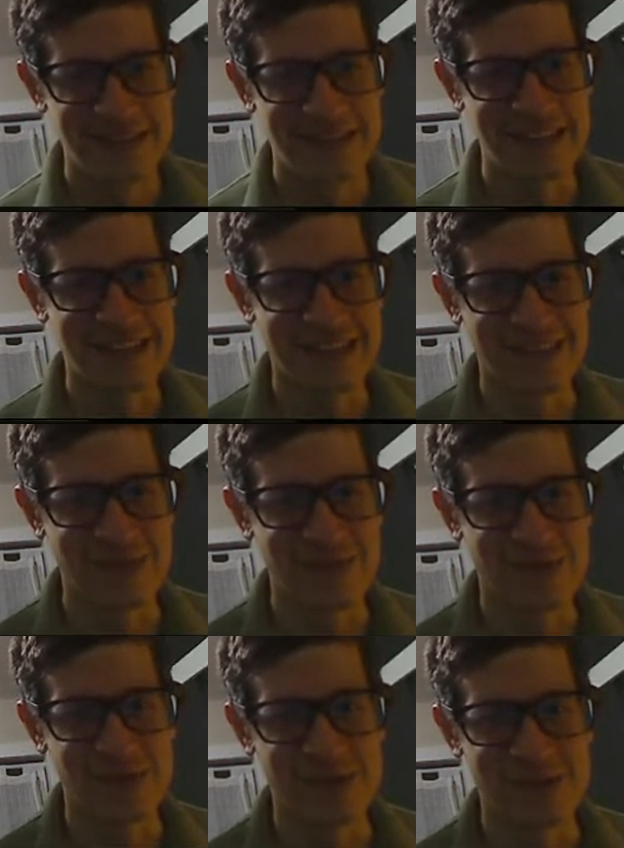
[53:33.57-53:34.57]
Yeah, I
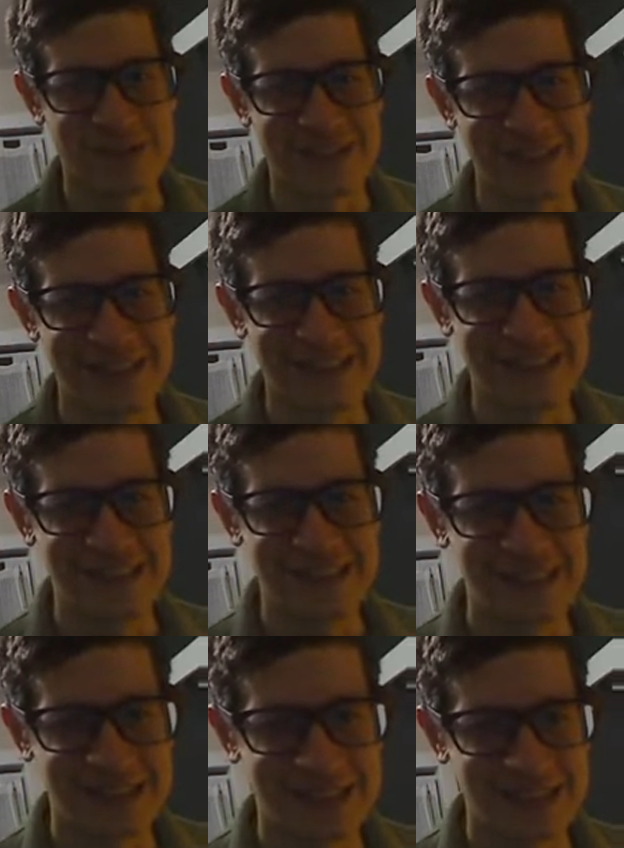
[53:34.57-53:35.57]
probably won't stand a
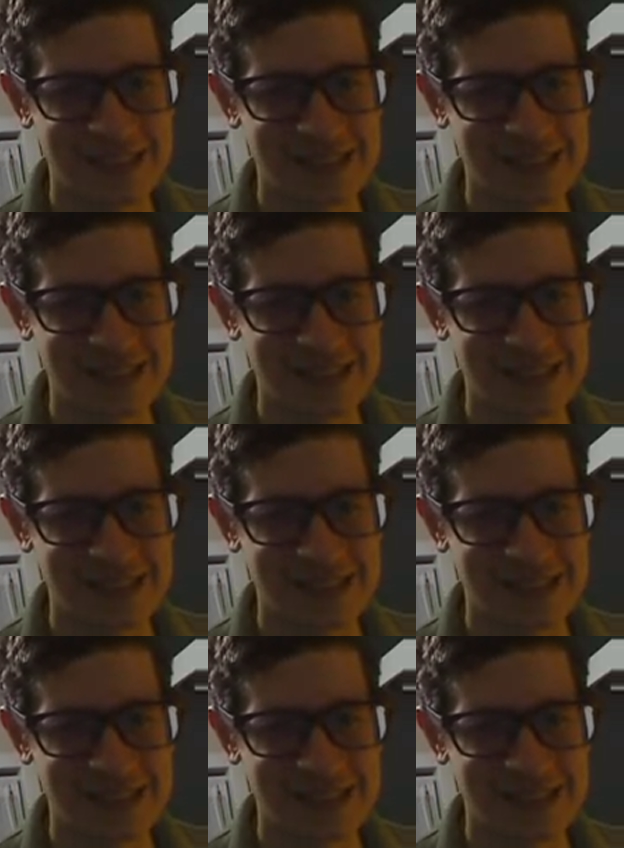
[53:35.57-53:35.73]
chance.